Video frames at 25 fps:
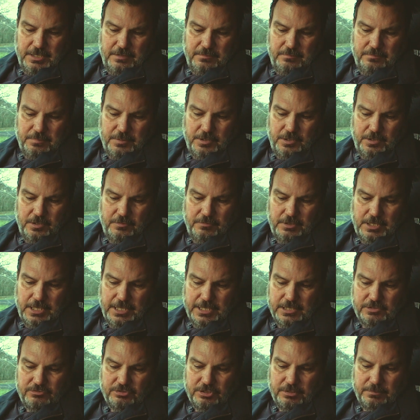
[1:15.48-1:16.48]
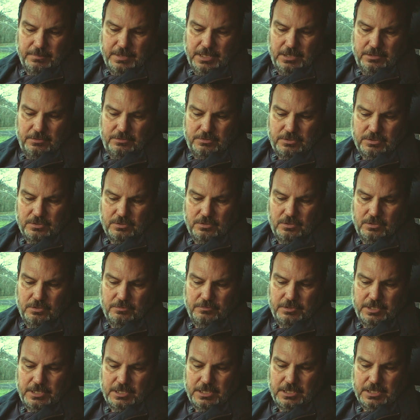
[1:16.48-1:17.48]
in pure electric mode
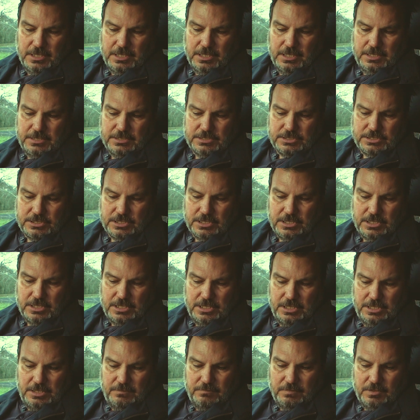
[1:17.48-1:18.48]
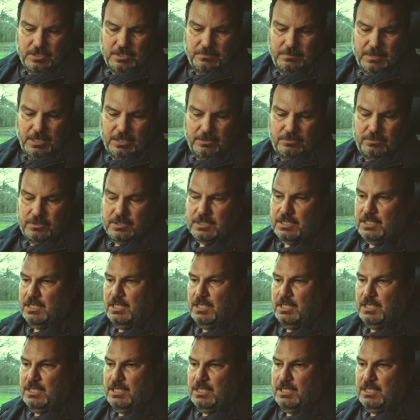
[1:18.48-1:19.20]
or in HEV mode.